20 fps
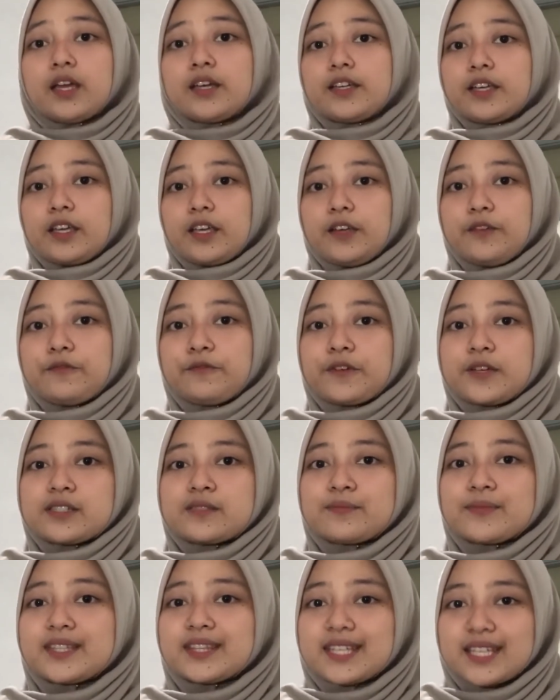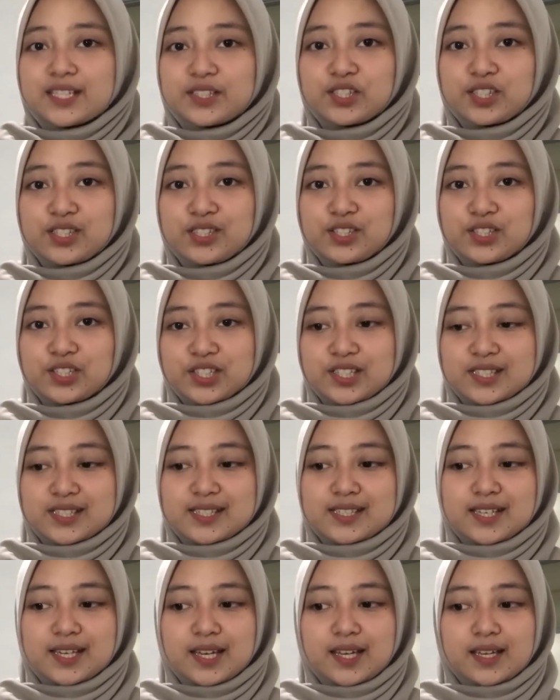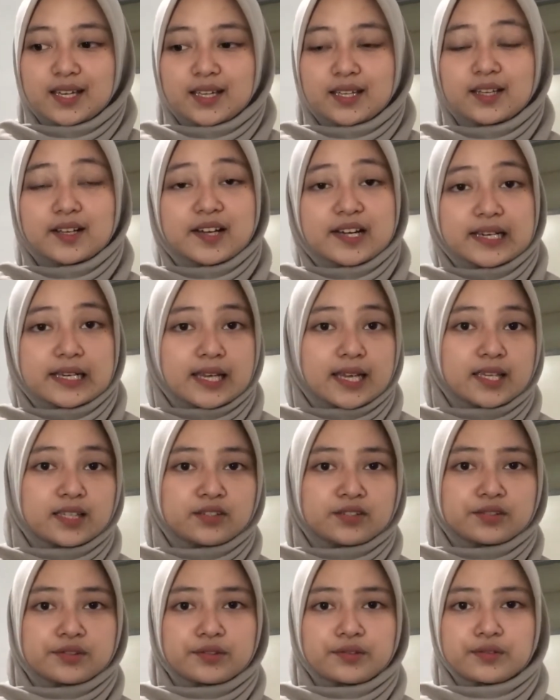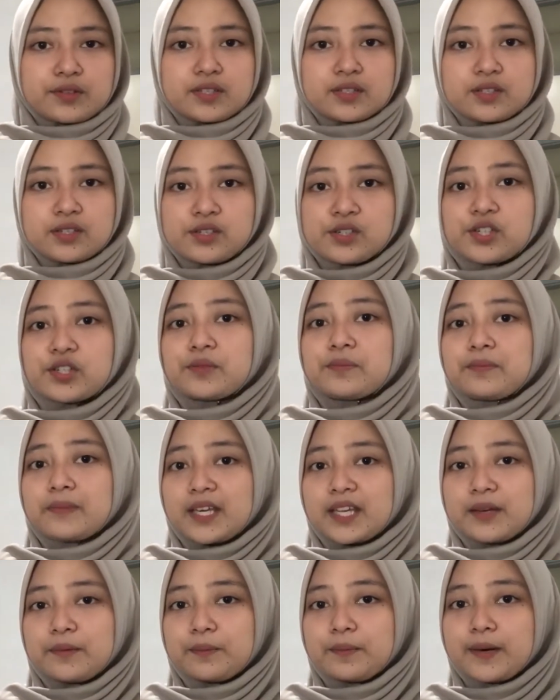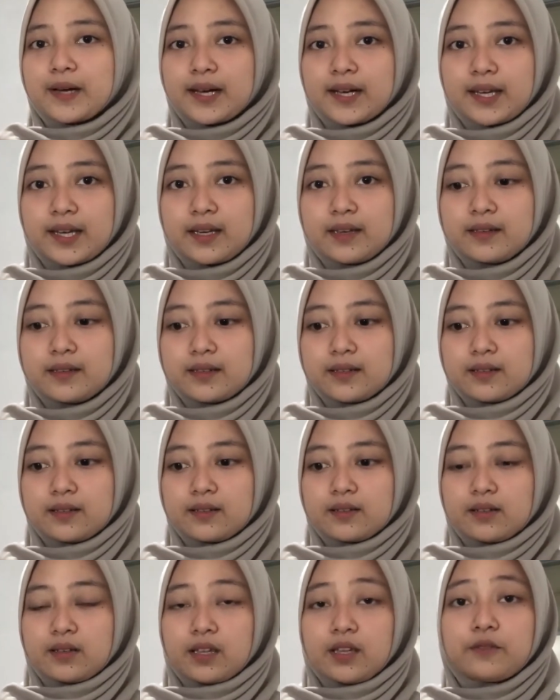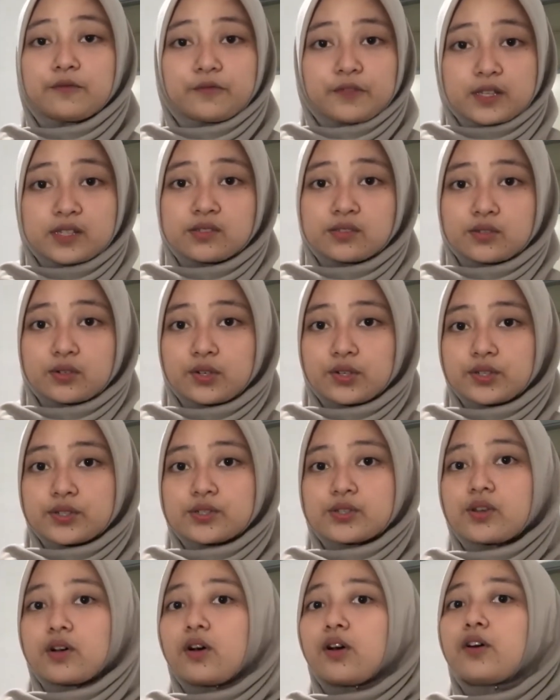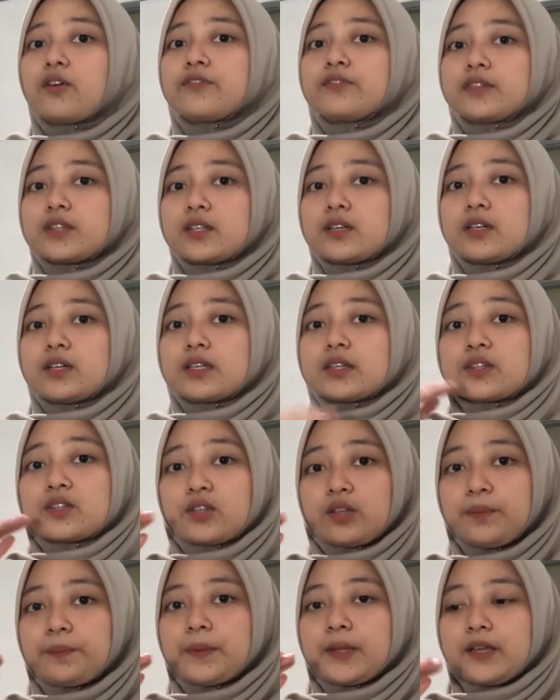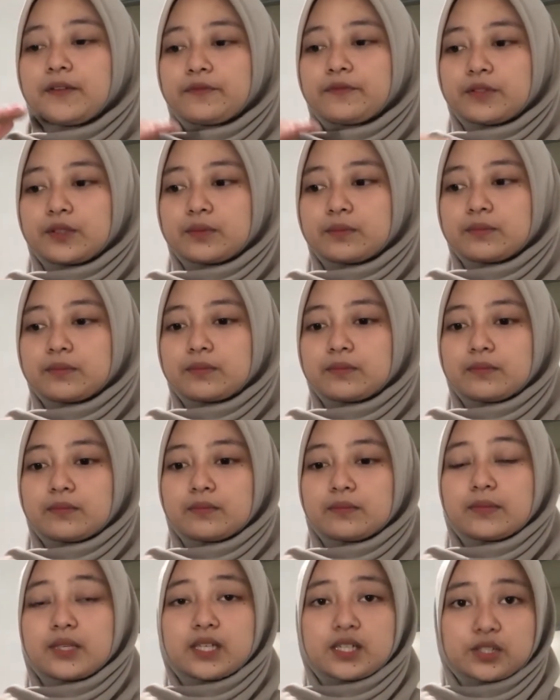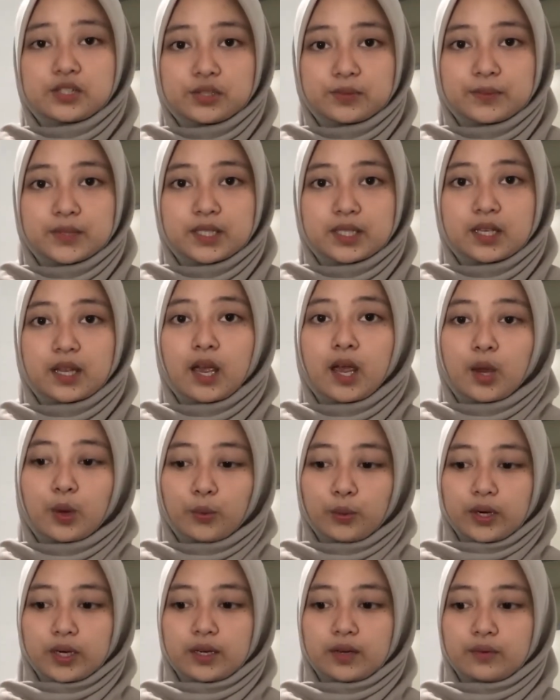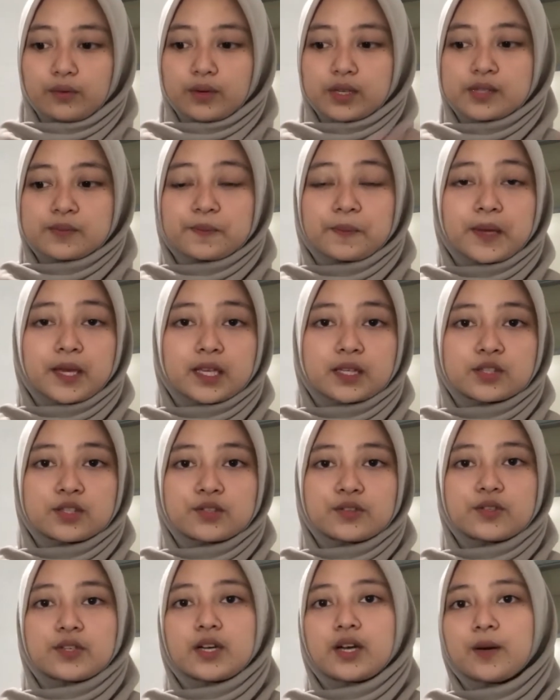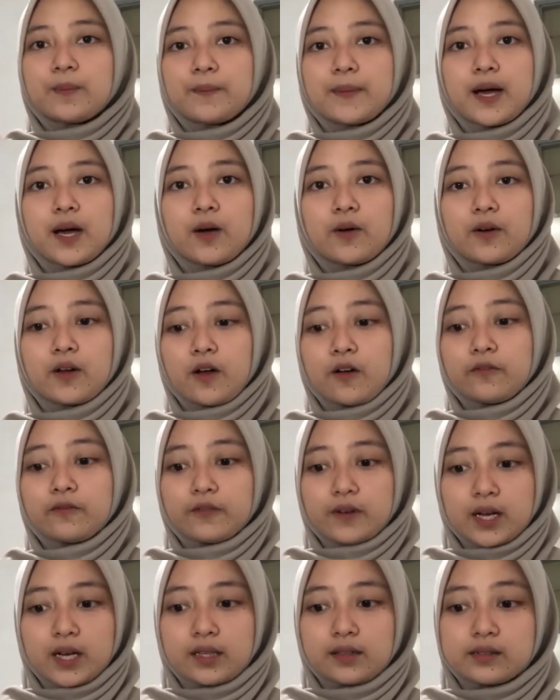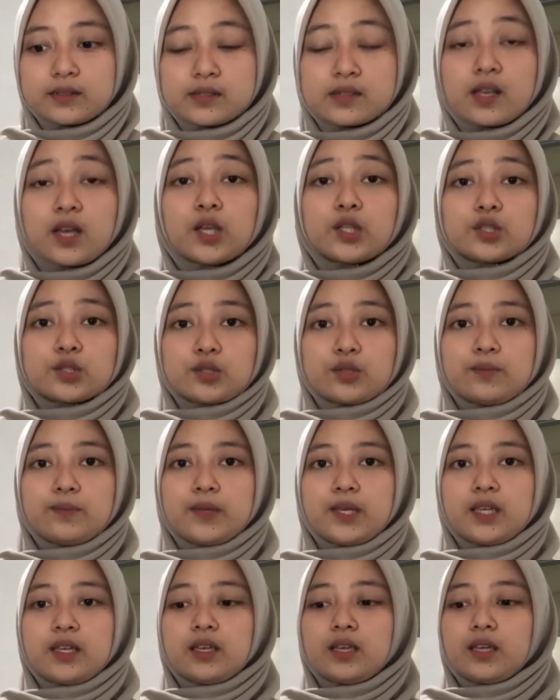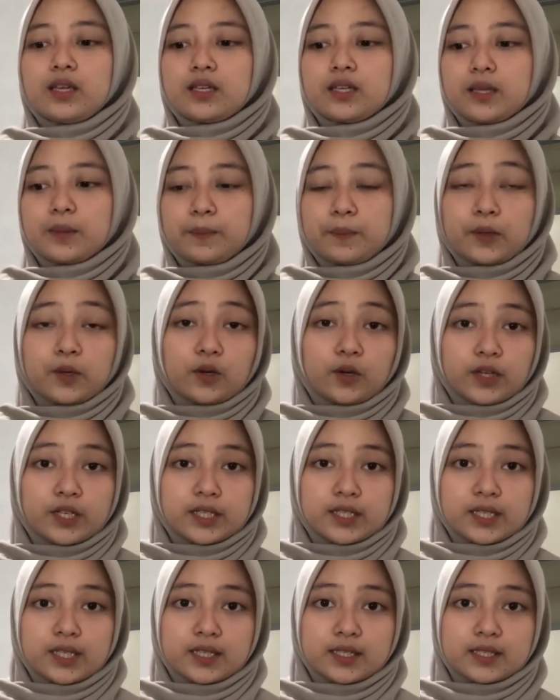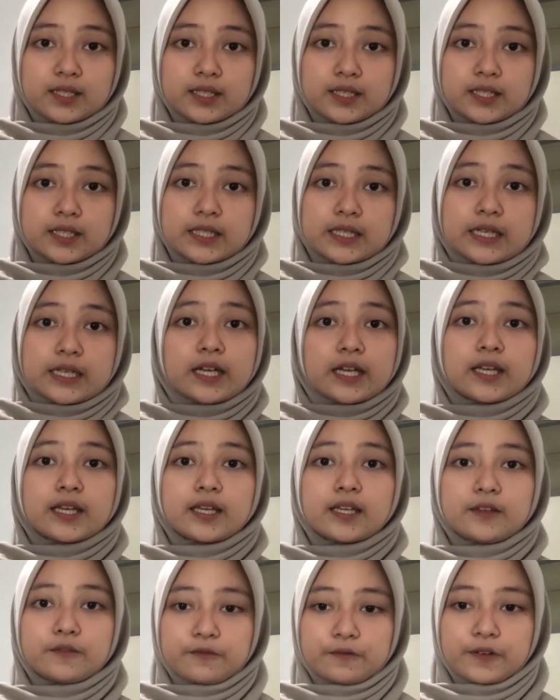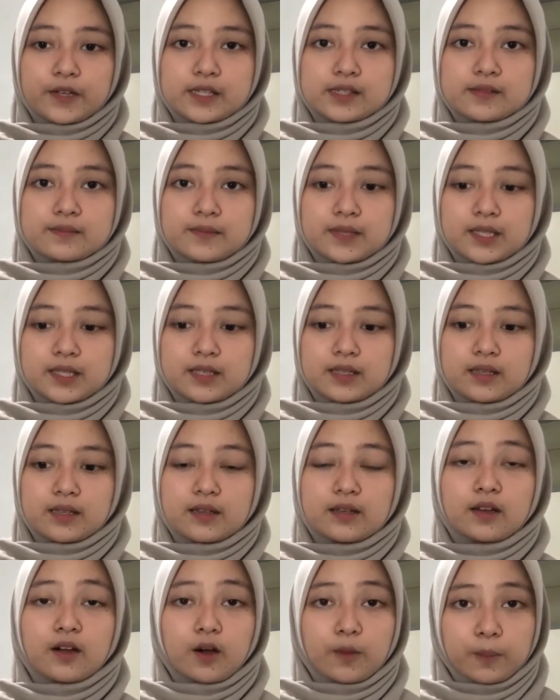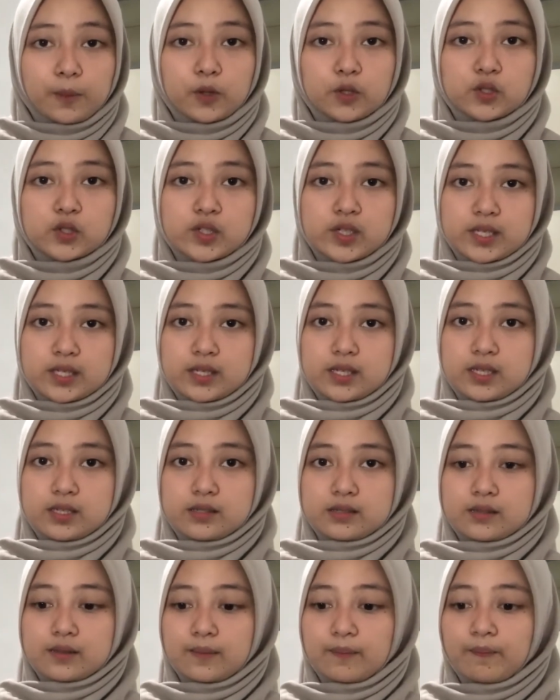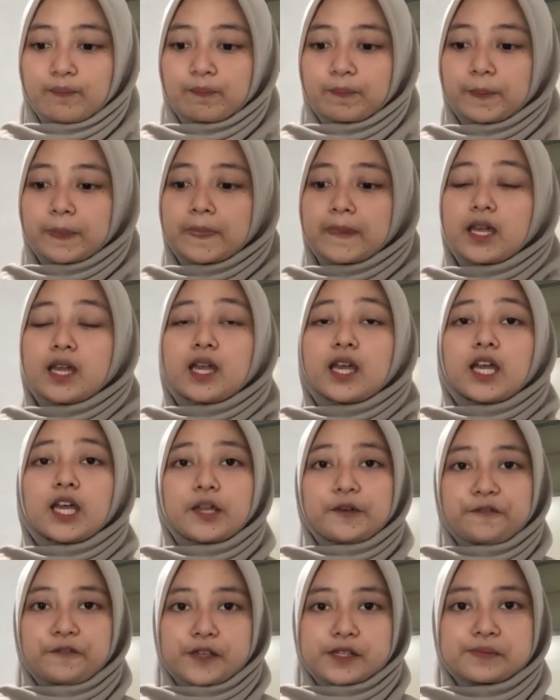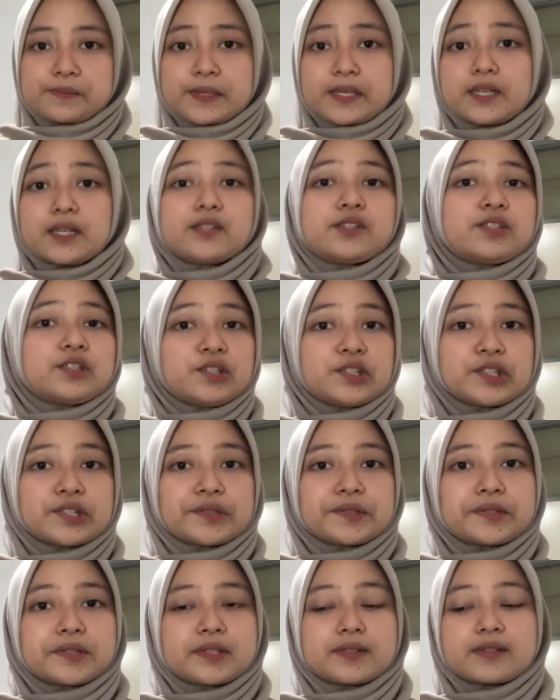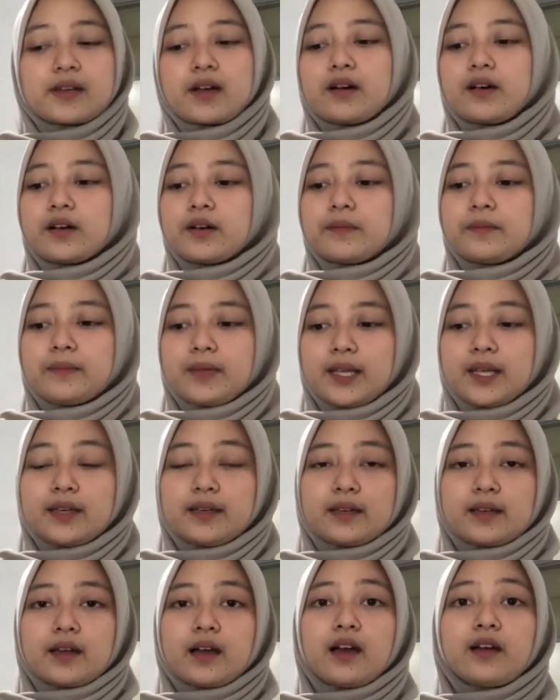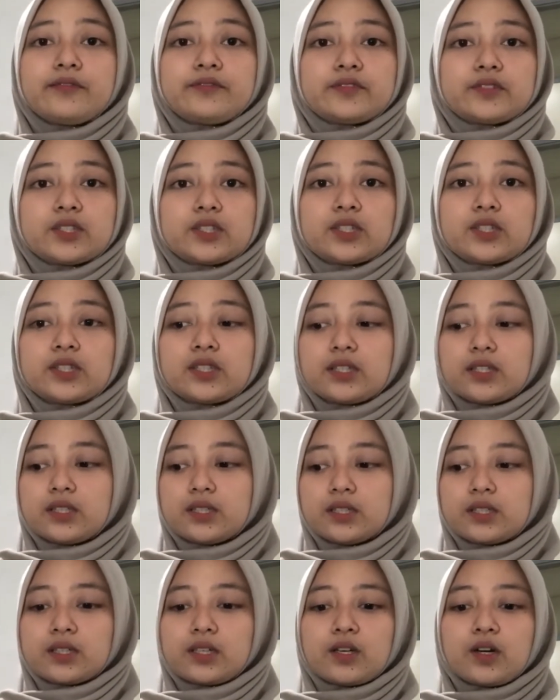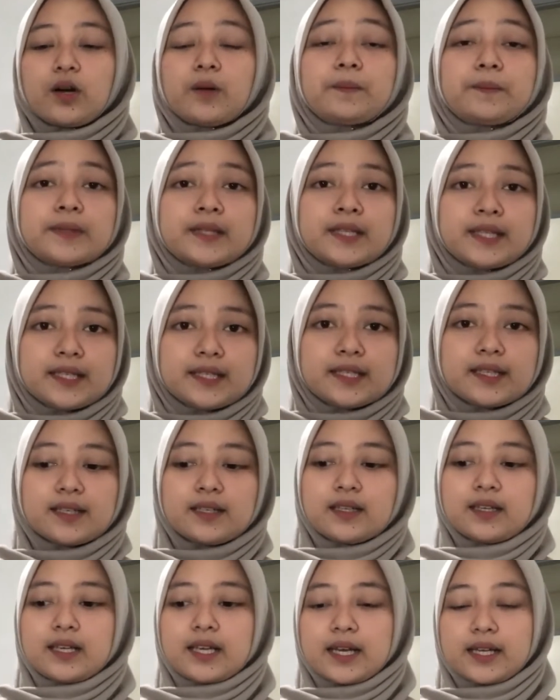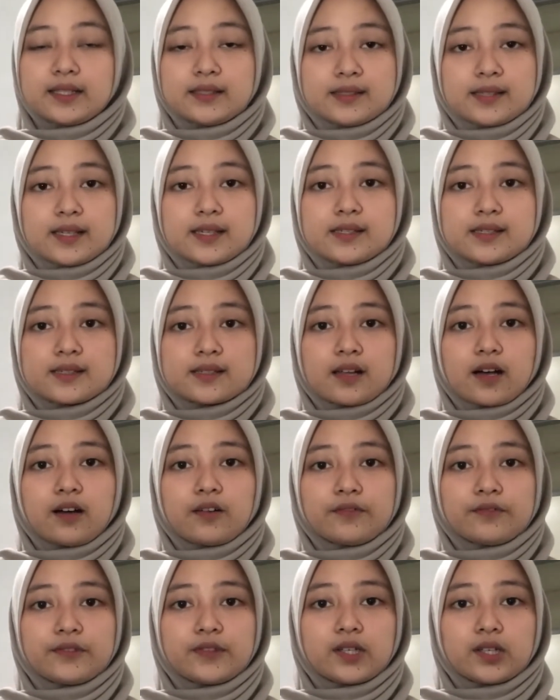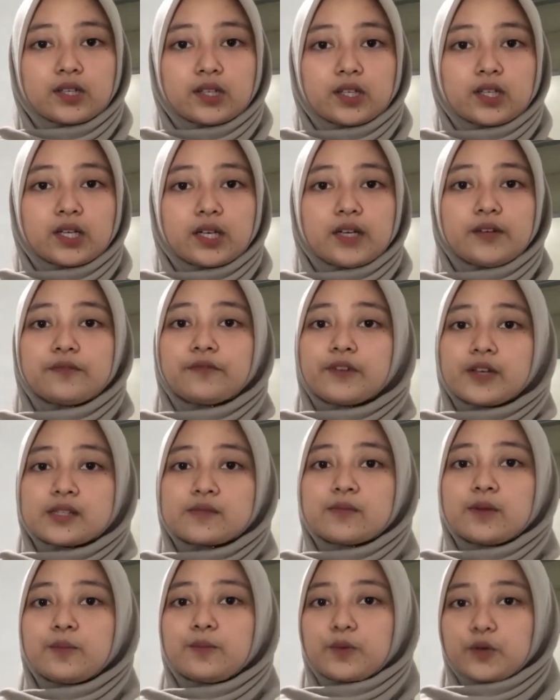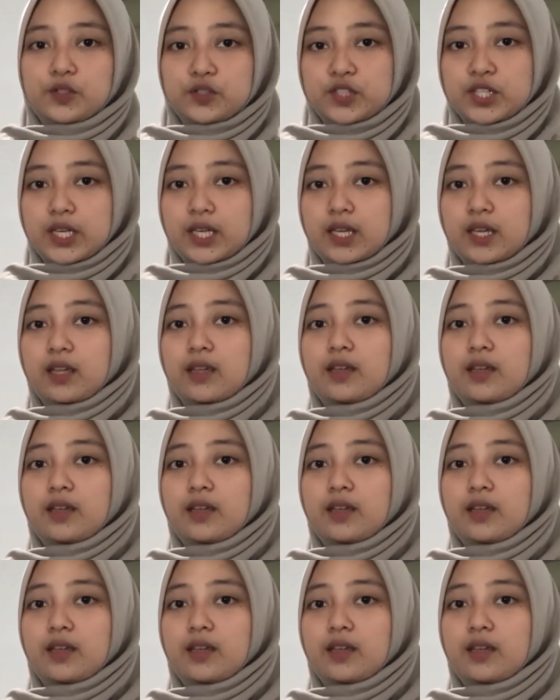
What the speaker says: The investment decision relates to decision made by the investors of the top level management with respect to the amount of funds to be deployed in the investment opportunities. Investment decisions are made after a complete analysis of the investment project.